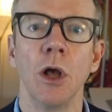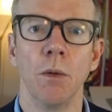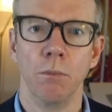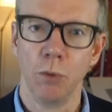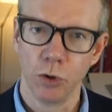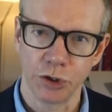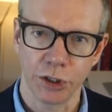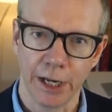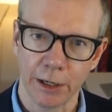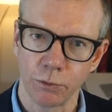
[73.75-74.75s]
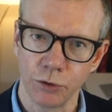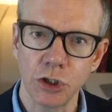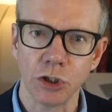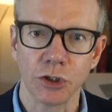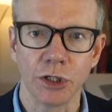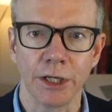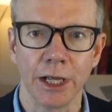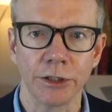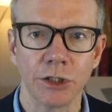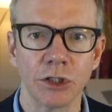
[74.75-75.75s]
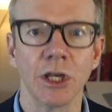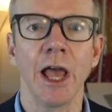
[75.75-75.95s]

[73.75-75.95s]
mergers and acquisitions analysis,